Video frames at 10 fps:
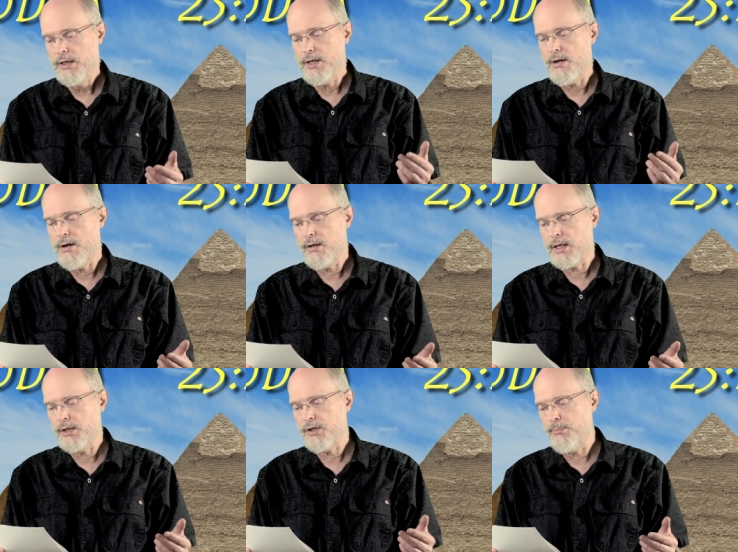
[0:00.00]
The
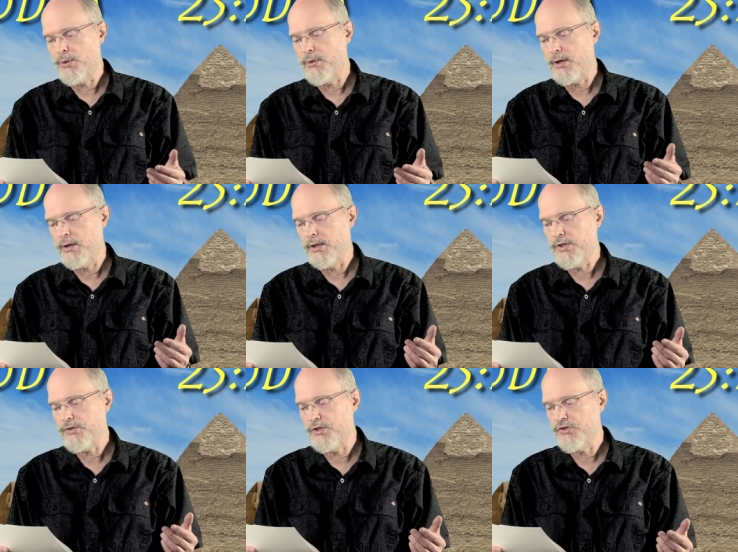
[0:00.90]
Ark and Kapora are
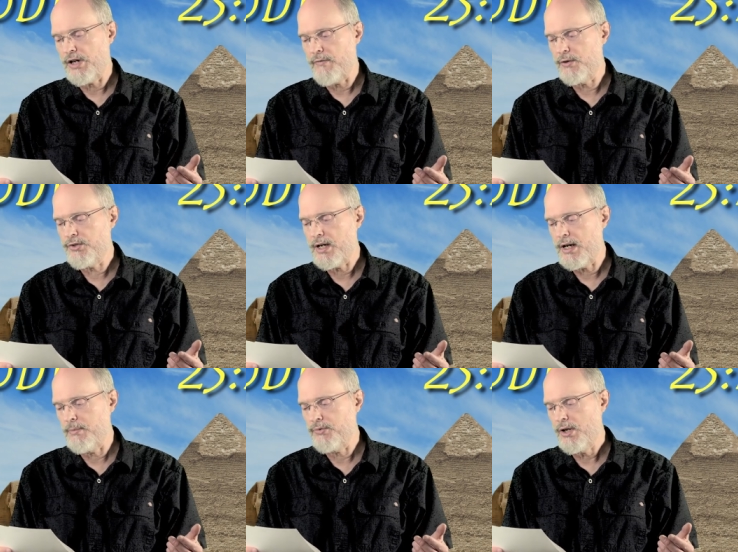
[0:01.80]
listed several
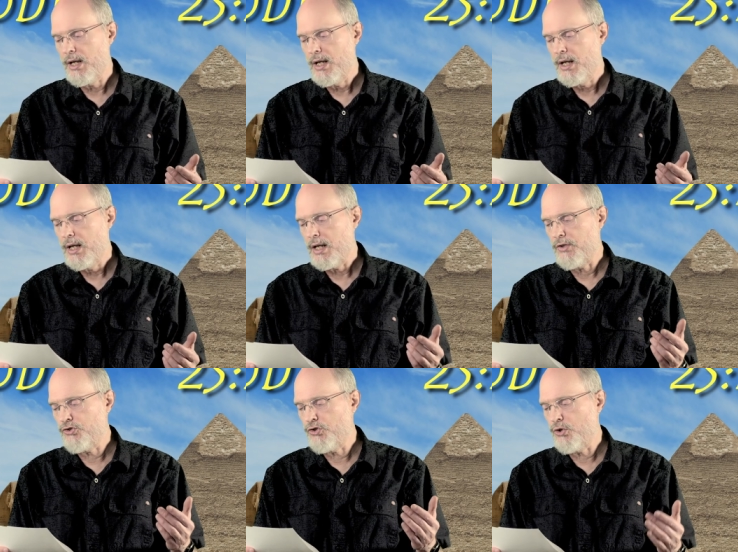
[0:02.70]
times
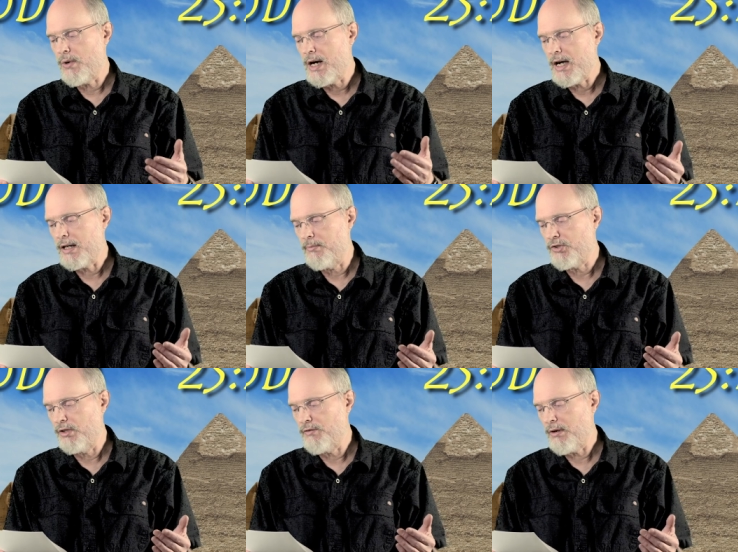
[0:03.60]
is two
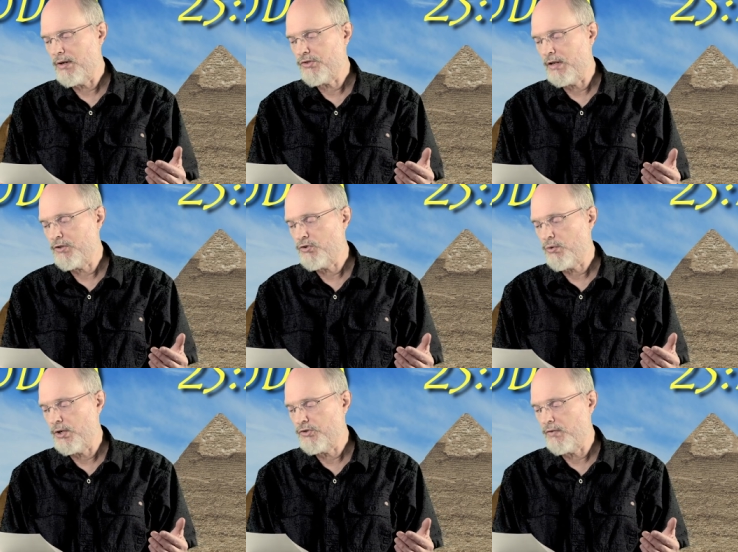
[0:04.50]
items in the various
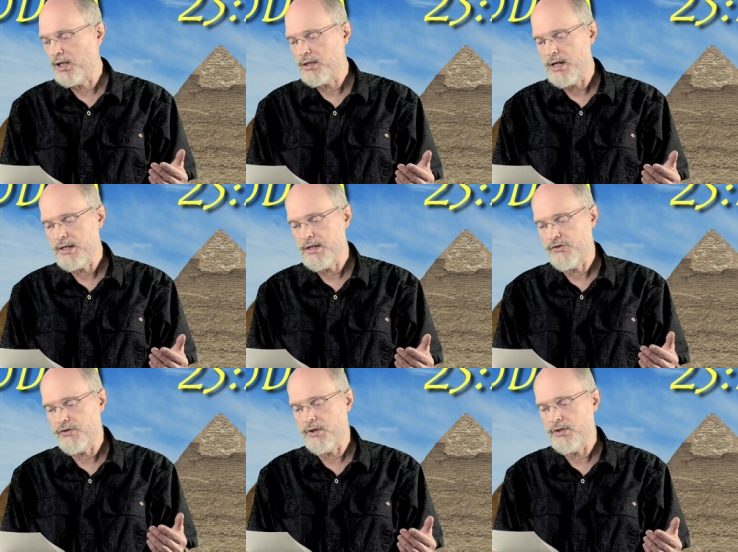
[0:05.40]
inventories of the
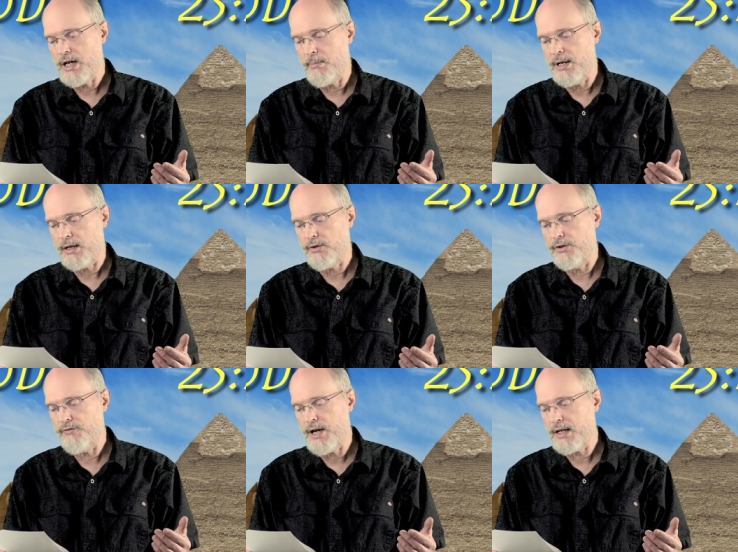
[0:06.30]
contents of the tabernacle.
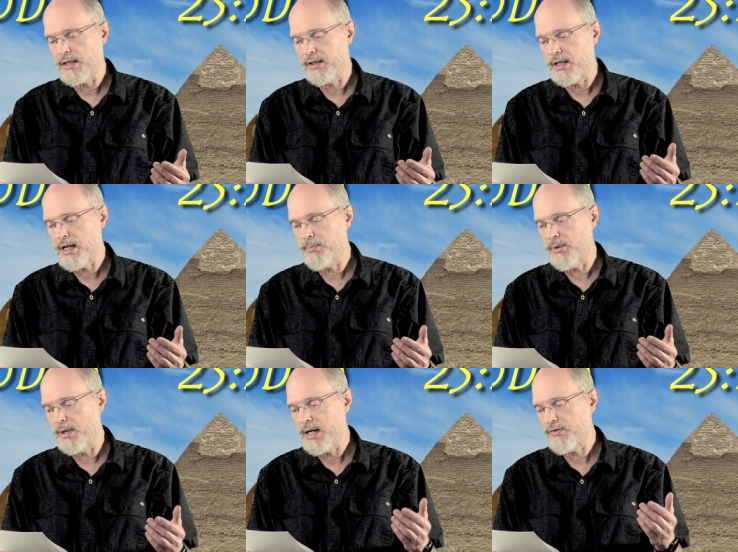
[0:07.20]
The fact that the
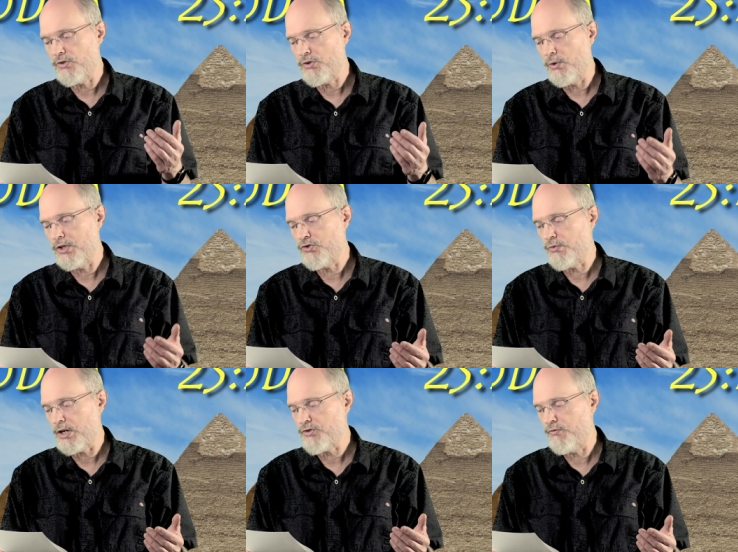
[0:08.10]
kapporet has its own
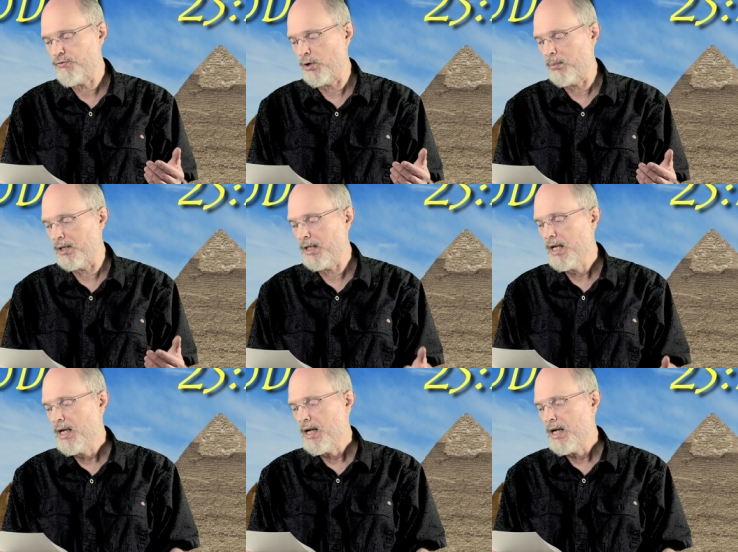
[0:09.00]
instruction formula